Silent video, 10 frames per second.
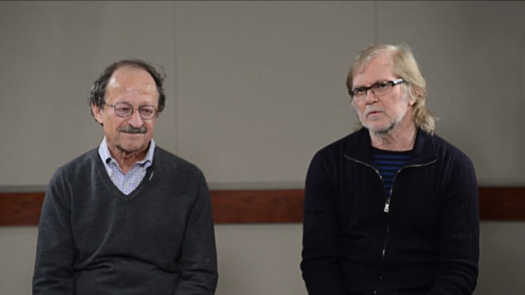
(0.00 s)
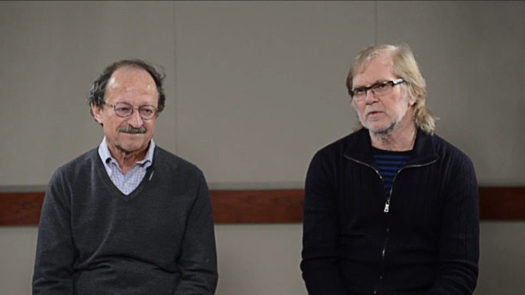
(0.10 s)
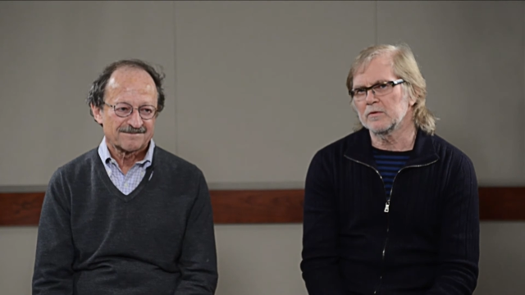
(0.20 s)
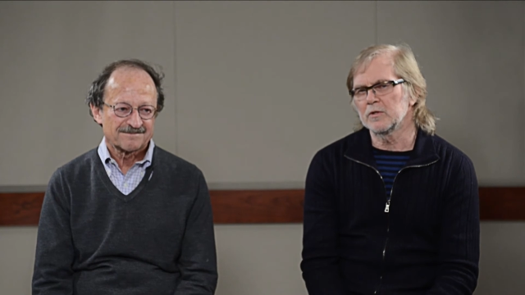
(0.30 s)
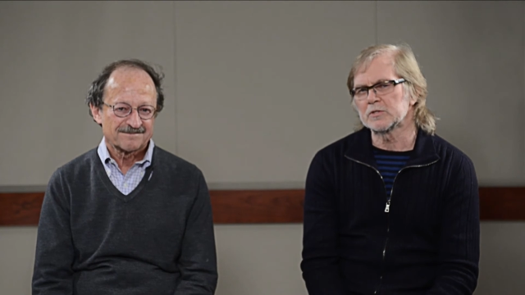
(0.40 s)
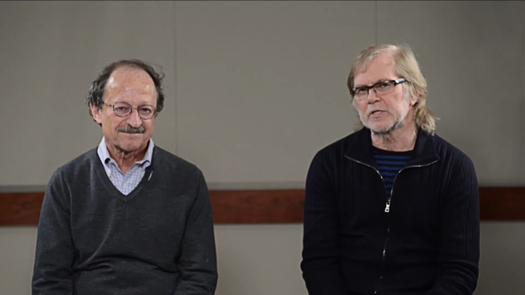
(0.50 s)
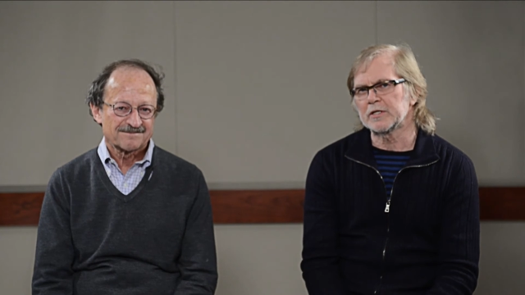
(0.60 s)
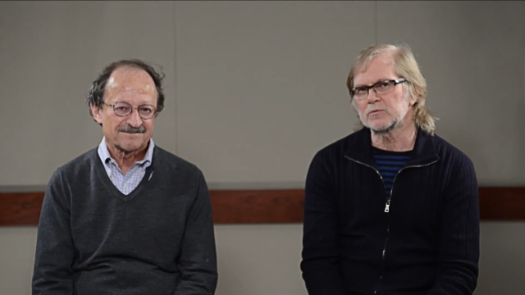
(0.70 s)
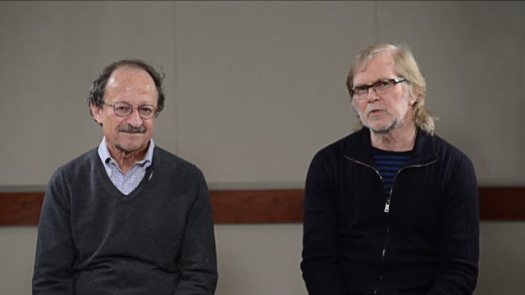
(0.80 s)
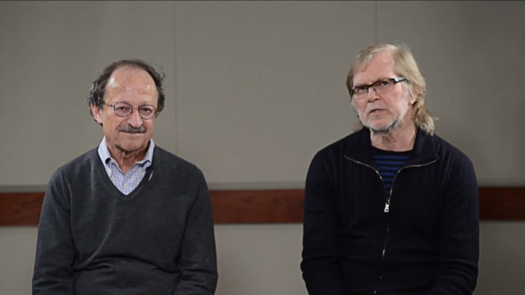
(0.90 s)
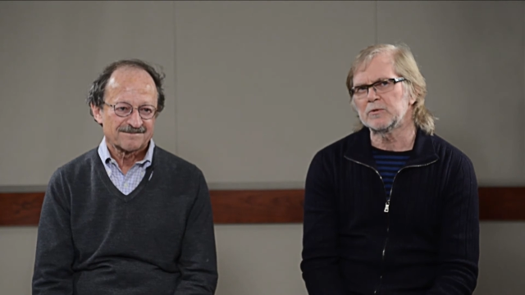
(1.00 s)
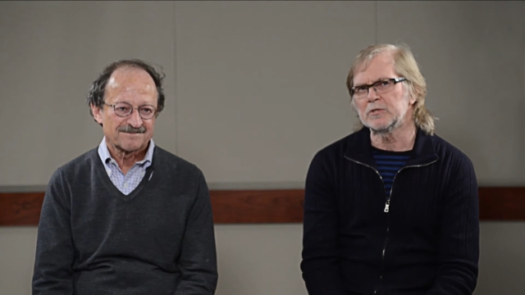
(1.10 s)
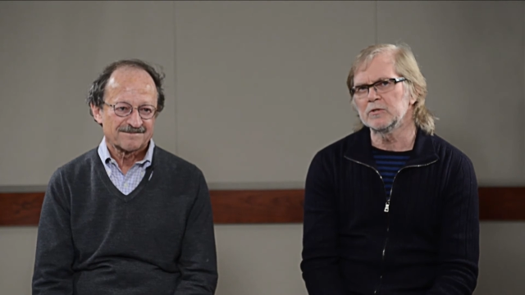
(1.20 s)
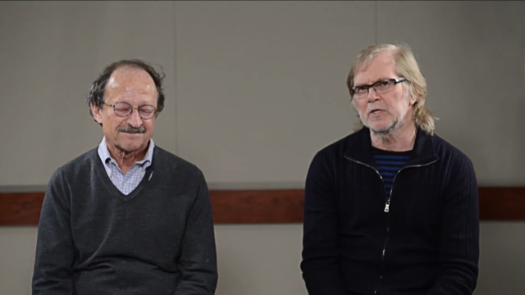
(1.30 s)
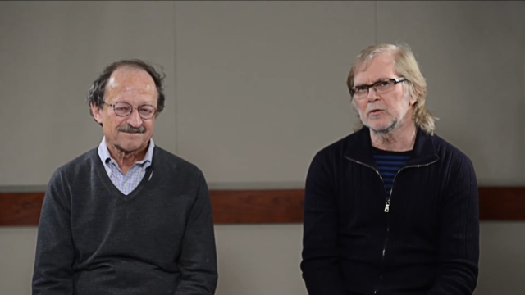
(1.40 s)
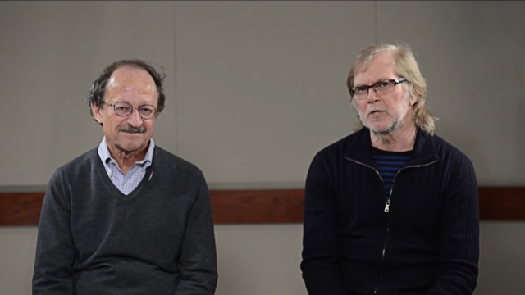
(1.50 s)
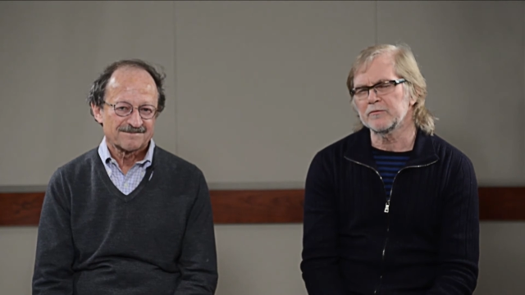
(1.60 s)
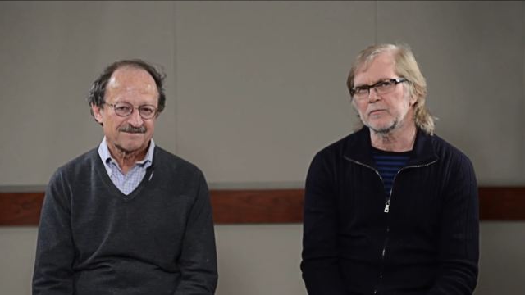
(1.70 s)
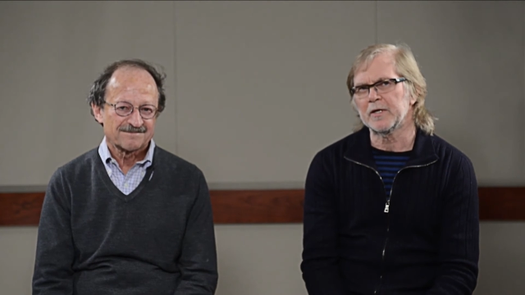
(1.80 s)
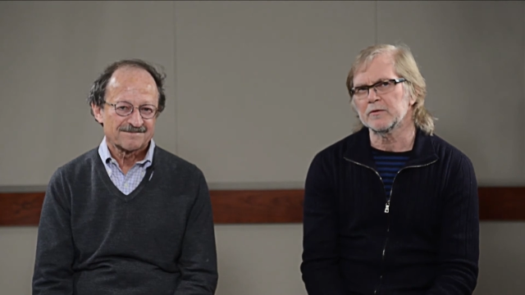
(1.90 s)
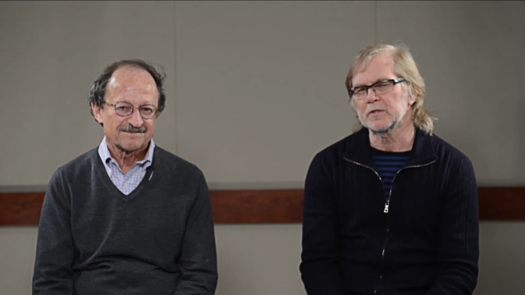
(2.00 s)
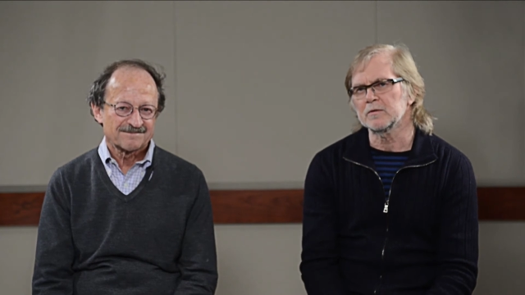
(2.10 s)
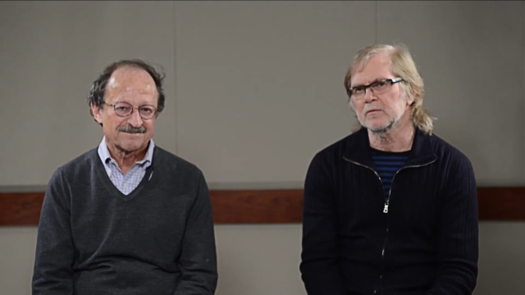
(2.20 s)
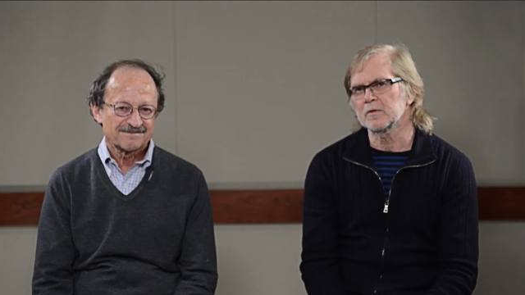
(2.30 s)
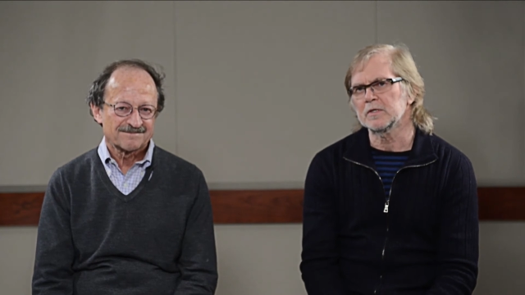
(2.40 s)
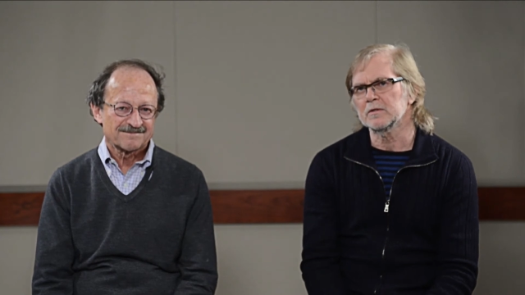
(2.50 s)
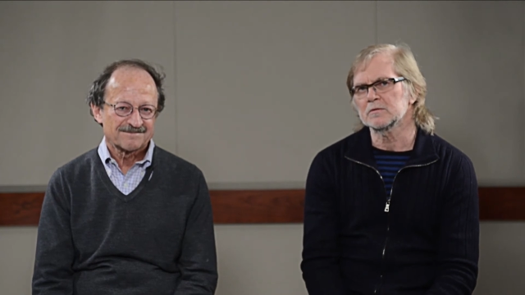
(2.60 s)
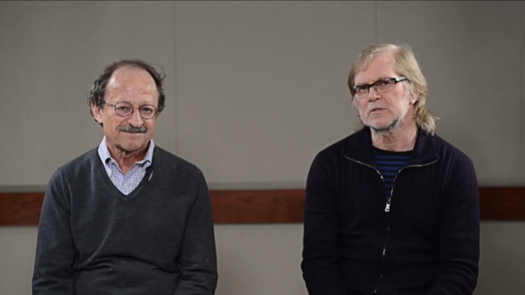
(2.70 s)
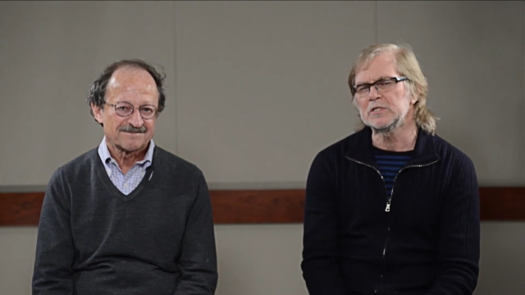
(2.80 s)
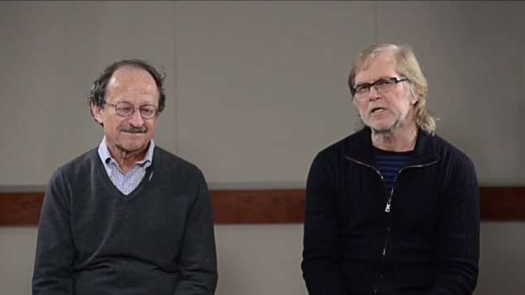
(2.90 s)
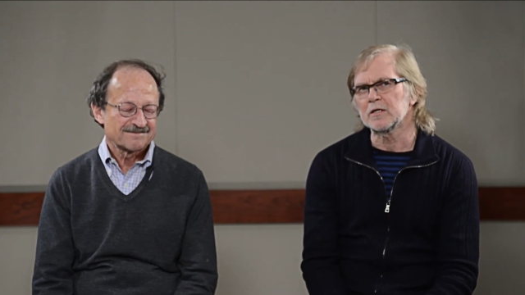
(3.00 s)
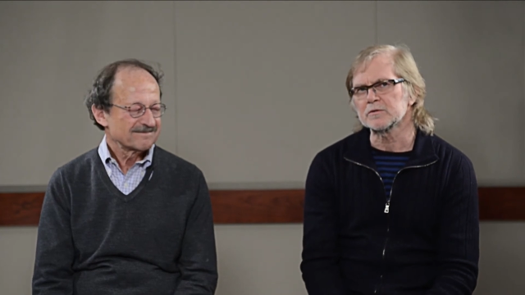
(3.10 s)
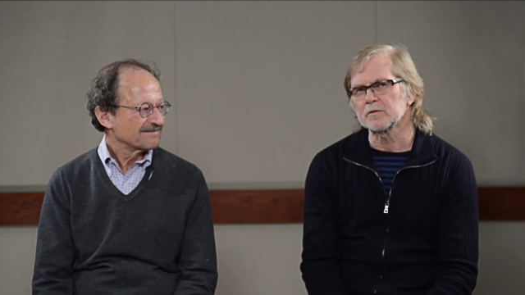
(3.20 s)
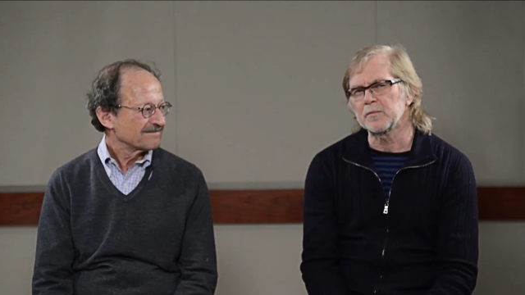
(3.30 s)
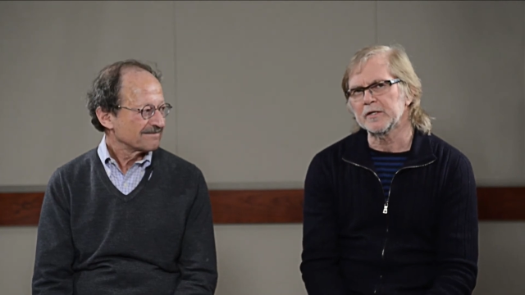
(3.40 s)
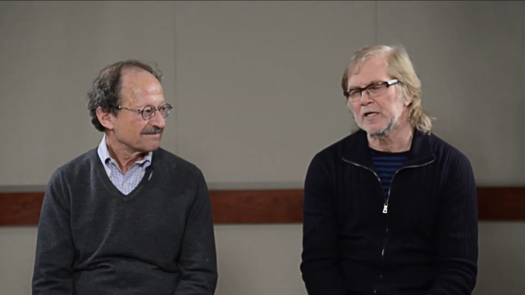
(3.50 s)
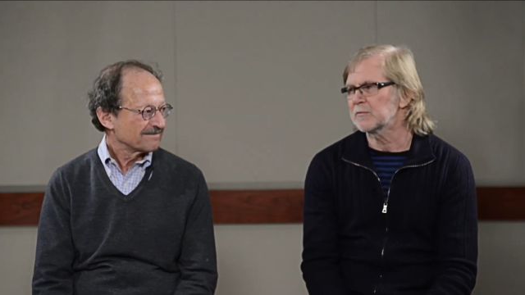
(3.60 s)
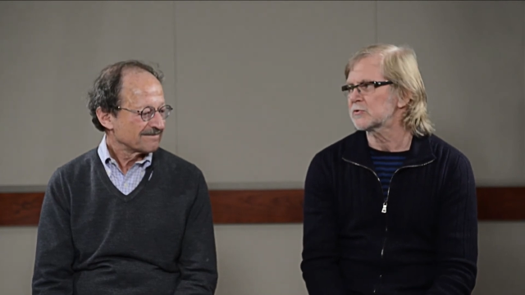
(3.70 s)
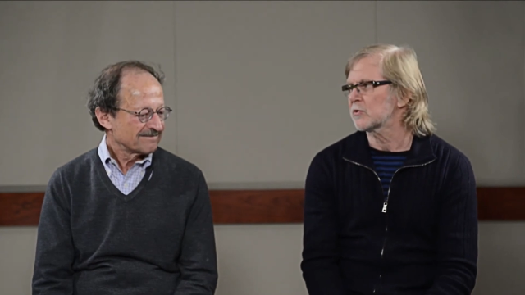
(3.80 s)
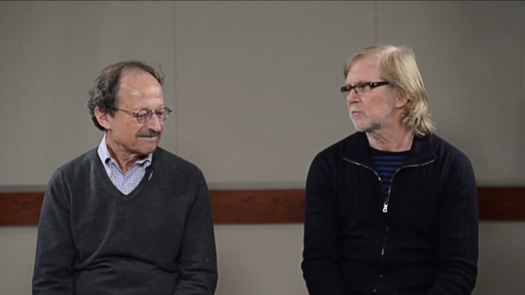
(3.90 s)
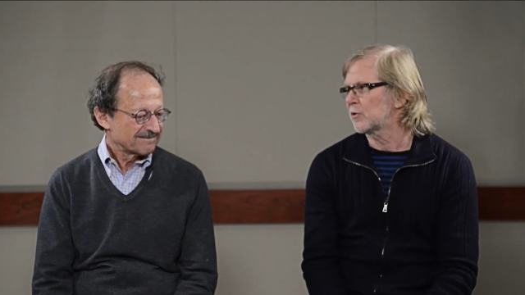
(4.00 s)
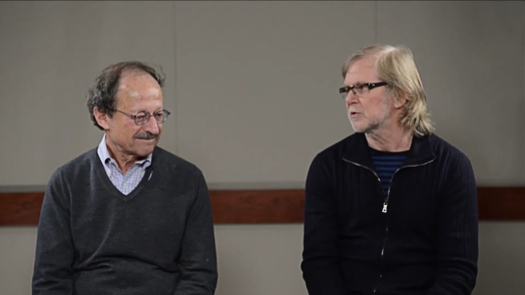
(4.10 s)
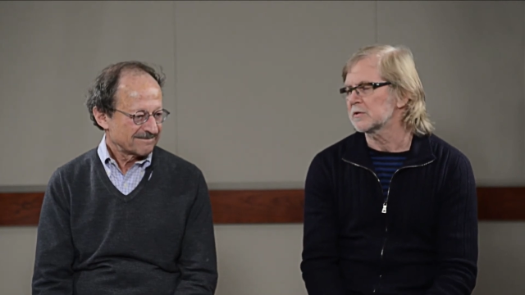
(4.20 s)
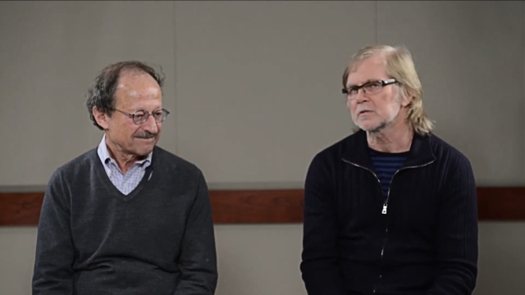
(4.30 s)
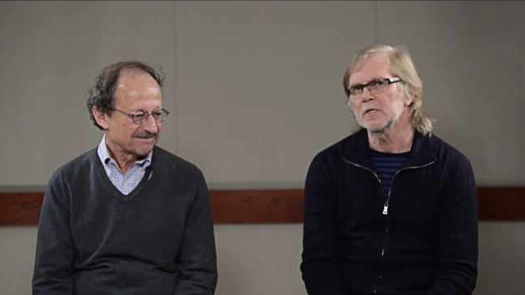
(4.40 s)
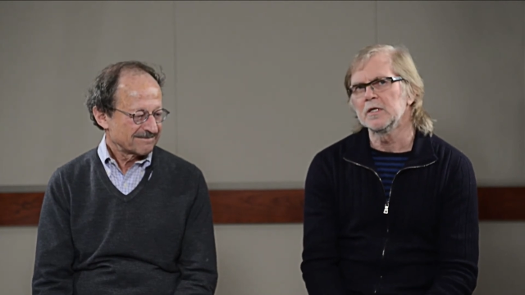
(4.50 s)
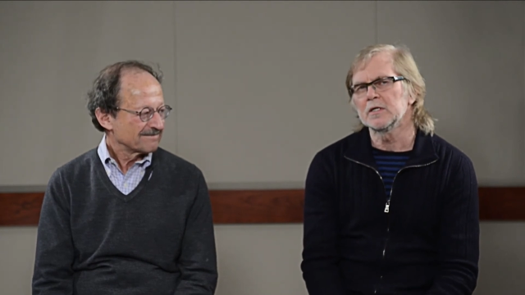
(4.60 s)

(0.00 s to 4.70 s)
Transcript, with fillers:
Speaker 1: In those days, really, we didn't know enough about the details of the biochemistry of the protein